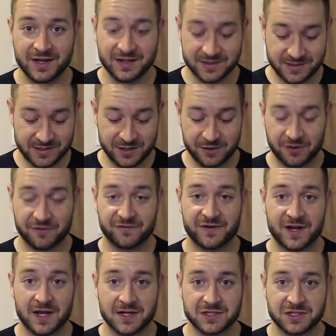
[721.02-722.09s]
0 to
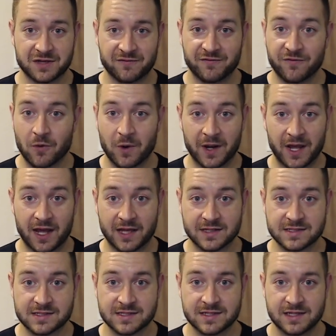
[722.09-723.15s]
finished in 4
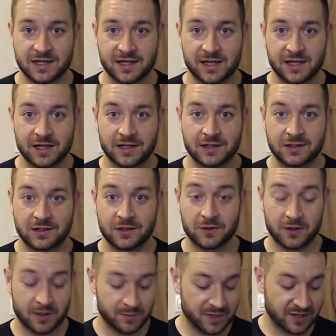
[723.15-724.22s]
days, you know
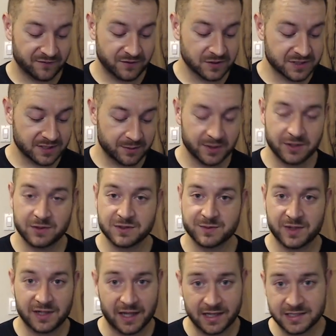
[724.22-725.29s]
what I mean? If you're somebody who's
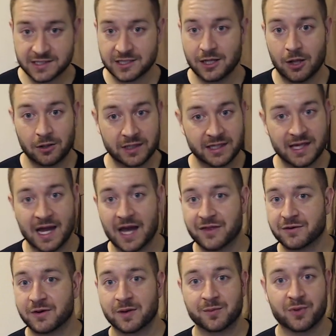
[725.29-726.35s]
been slowly
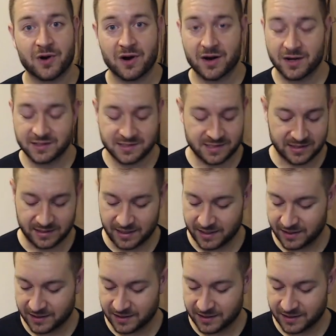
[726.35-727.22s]
gathering parts and